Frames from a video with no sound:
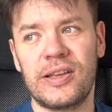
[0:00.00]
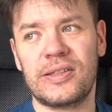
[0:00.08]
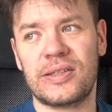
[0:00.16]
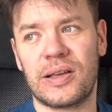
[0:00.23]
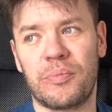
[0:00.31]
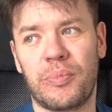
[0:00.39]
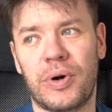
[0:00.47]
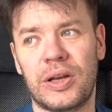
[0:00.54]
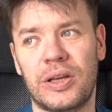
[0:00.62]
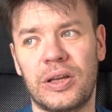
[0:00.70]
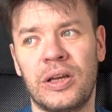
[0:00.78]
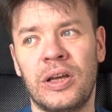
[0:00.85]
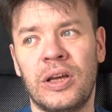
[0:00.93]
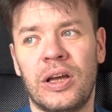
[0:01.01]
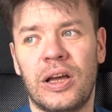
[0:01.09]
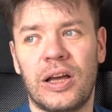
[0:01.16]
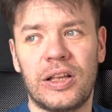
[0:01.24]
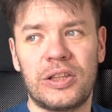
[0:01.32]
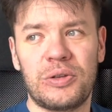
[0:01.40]
Somebody
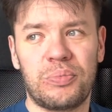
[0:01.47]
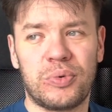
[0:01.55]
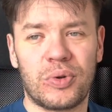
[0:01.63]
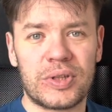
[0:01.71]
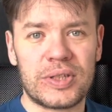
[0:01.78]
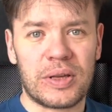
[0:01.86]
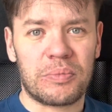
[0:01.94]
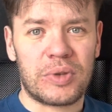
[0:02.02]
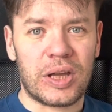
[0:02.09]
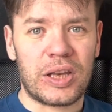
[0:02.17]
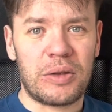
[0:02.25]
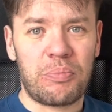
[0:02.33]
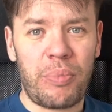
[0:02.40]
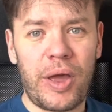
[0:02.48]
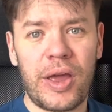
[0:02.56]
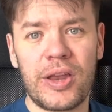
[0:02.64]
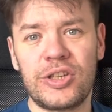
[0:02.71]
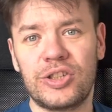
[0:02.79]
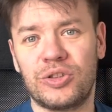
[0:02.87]
deploys some tiny
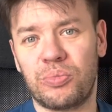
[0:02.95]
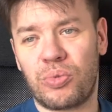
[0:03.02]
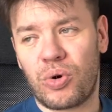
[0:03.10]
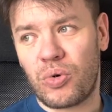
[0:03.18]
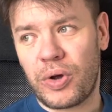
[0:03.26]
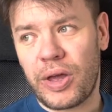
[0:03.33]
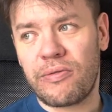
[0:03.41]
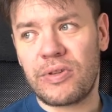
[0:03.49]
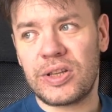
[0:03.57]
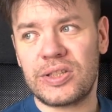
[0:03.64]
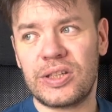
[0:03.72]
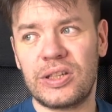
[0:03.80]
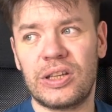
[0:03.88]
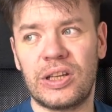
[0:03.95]
page and broke everything,